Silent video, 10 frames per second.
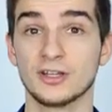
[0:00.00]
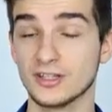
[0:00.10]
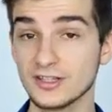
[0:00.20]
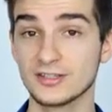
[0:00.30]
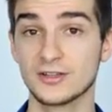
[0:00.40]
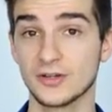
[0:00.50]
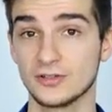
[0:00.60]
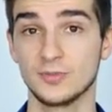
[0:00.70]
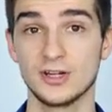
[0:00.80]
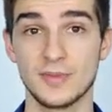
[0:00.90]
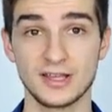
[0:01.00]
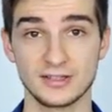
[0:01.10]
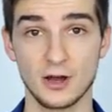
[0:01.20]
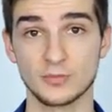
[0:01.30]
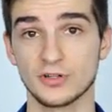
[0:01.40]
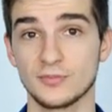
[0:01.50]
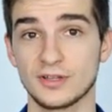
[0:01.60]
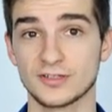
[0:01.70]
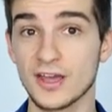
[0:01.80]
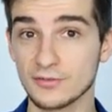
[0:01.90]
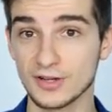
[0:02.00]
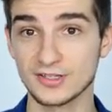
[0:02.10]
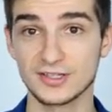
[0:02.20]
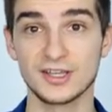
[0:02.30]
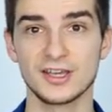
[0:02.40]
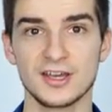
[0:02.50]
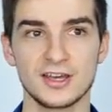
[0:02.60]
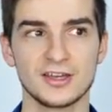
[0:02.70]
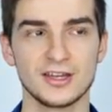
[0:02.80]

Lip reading: this is going to be the best option because the iPhone SE,